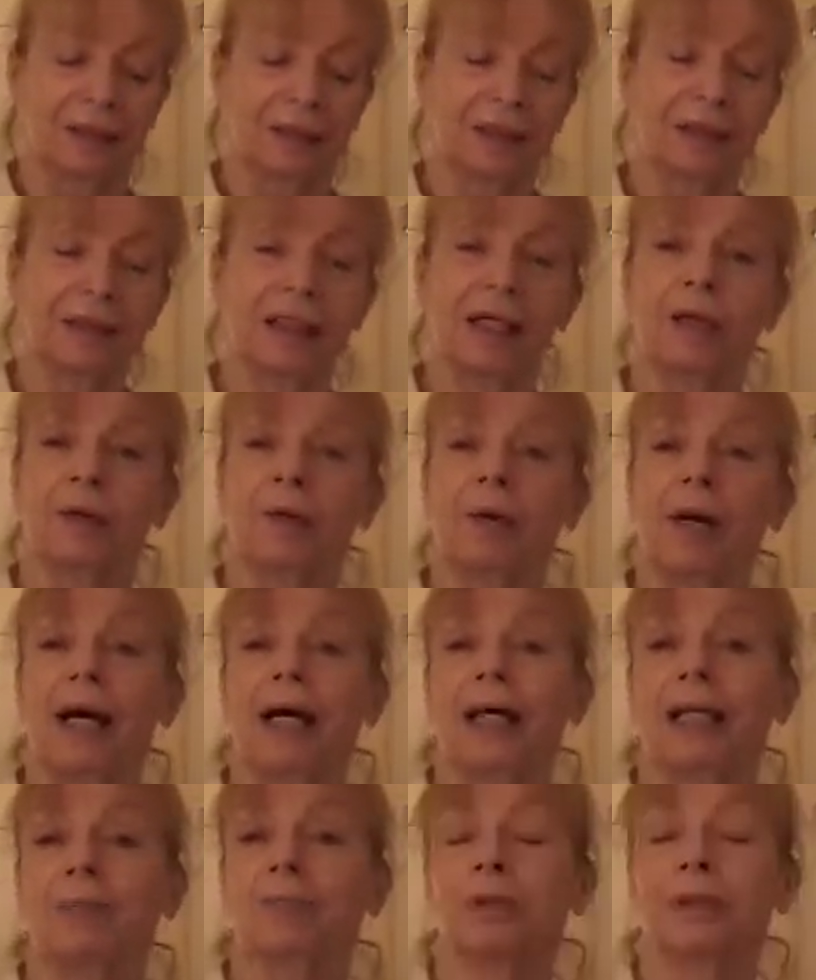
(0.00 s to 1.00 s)
So
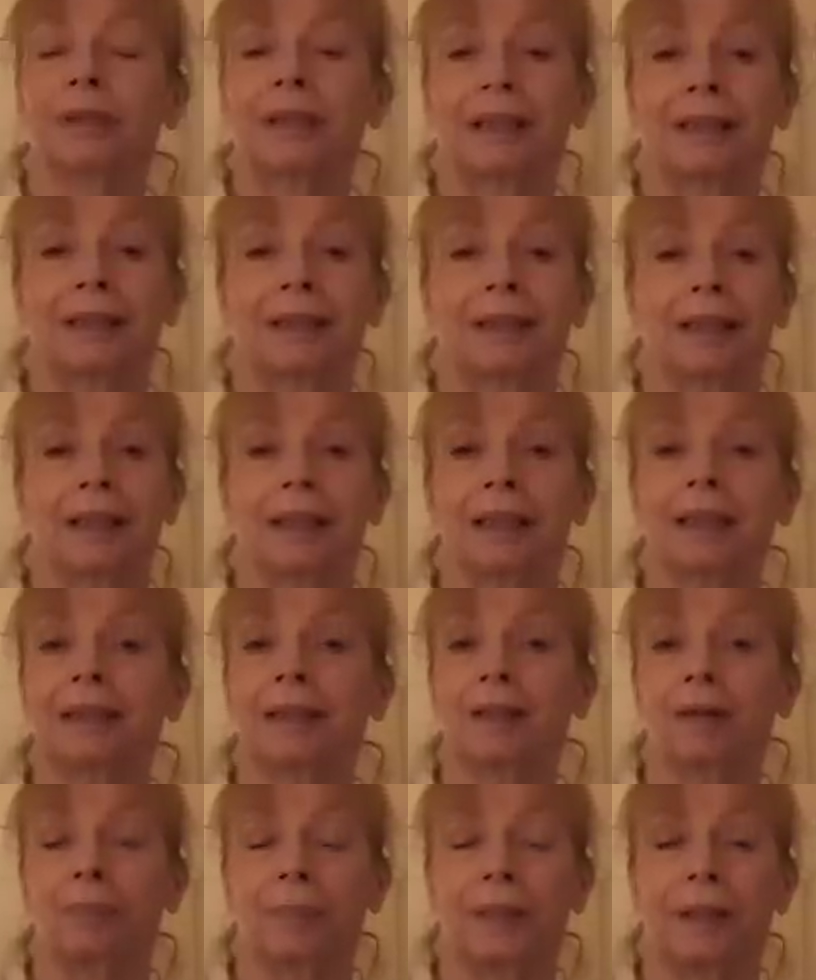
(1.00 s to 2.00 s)
animal testing is
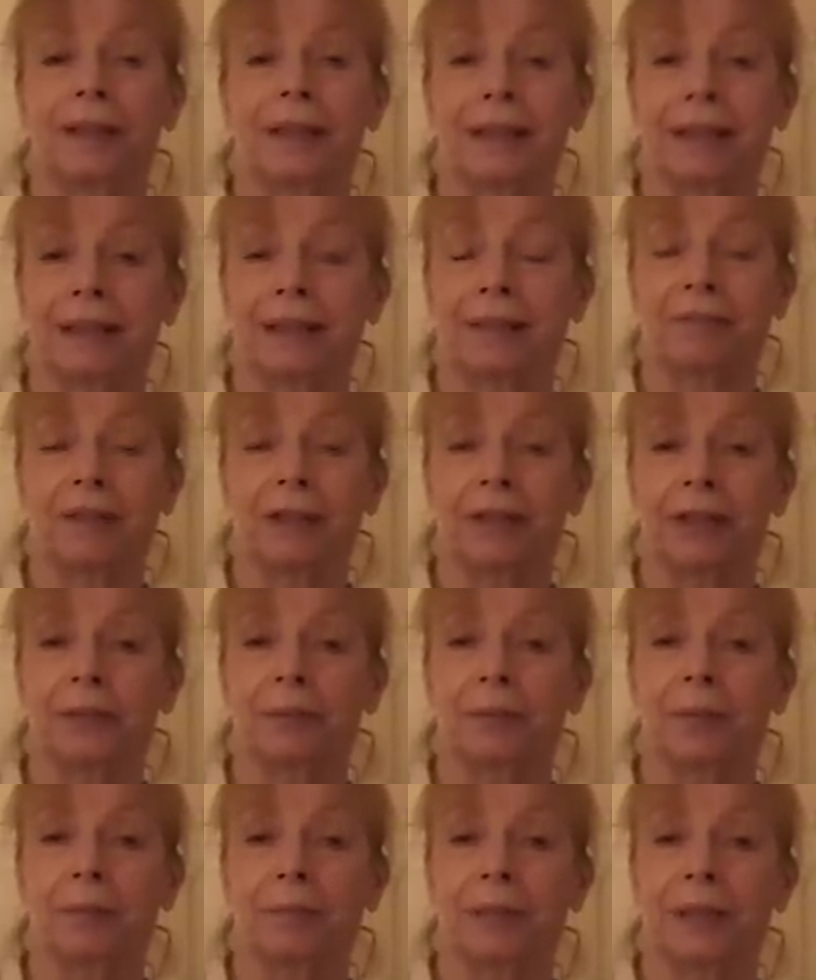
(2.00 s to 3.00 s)
not predictive in
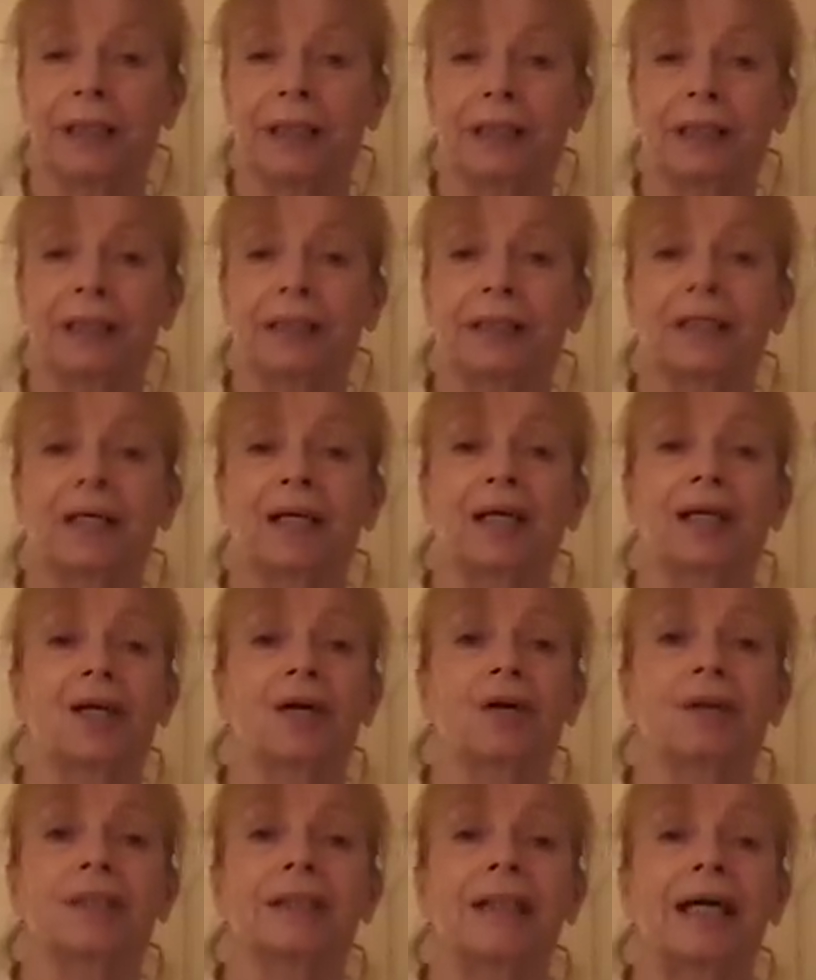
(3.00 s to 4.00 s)
human beings,
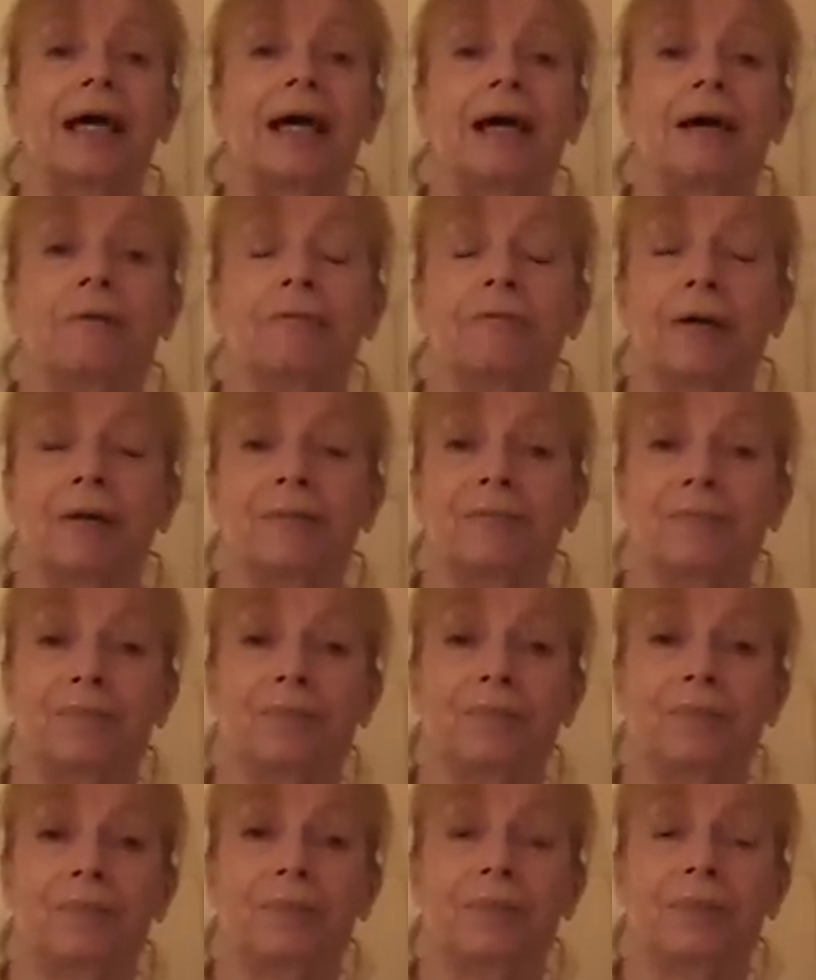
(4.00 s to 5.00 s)
not ever.
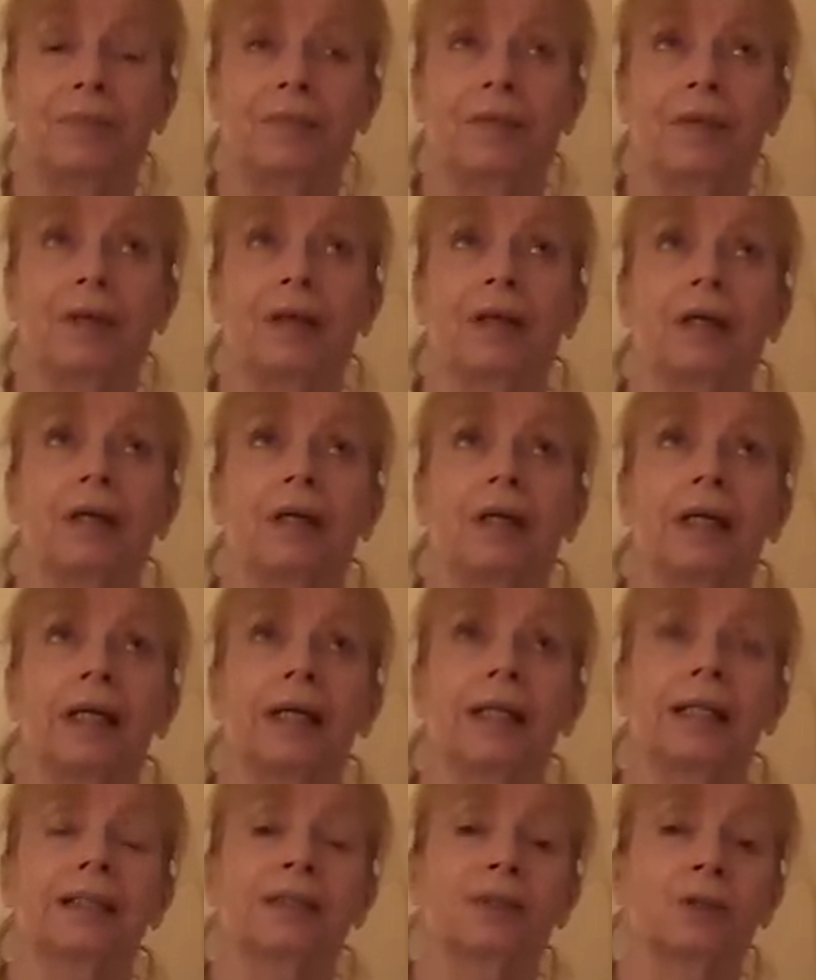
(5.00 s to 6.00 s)

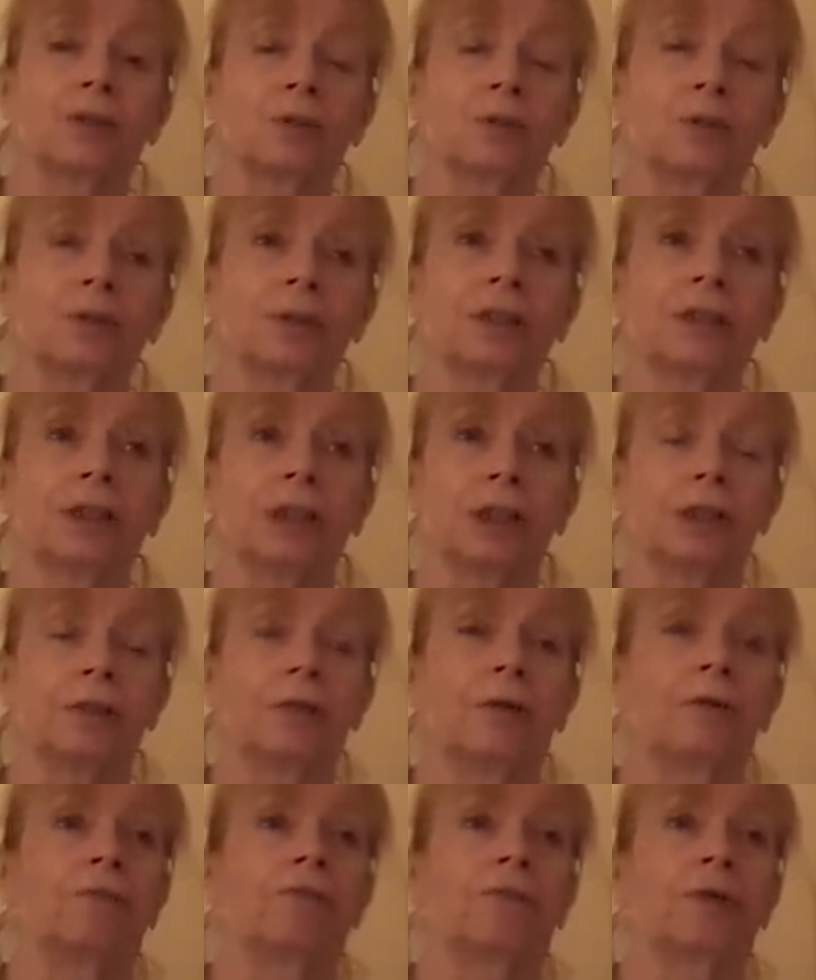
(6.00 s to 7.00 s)
It's all
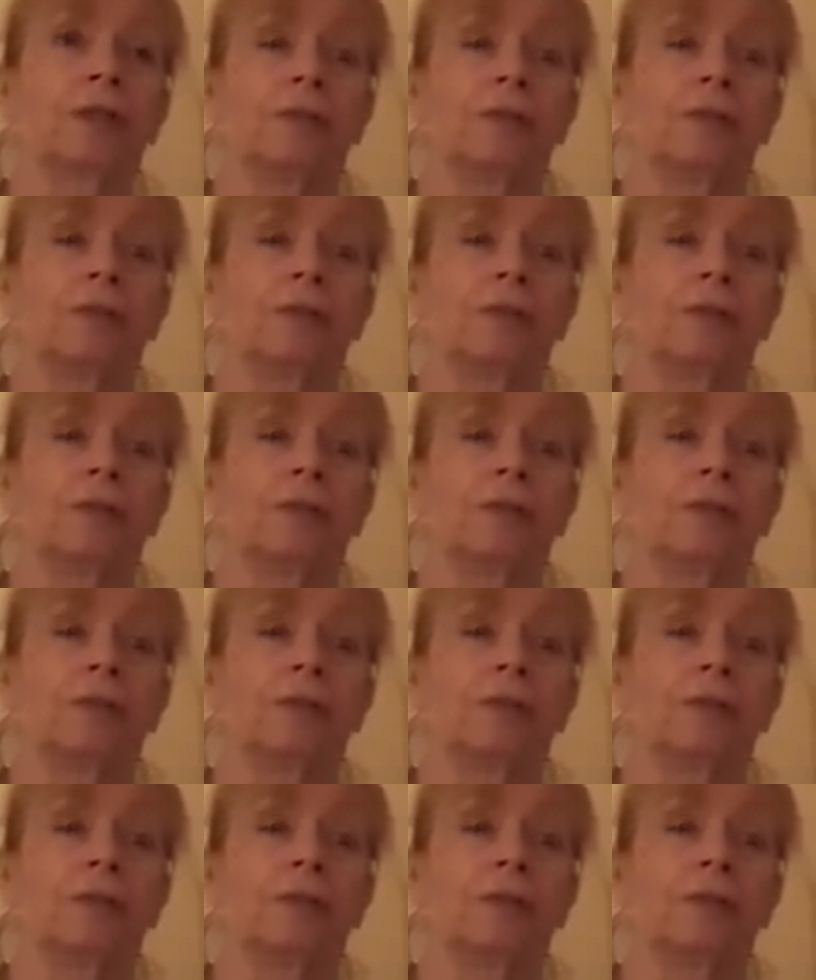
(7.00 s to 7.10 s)
done for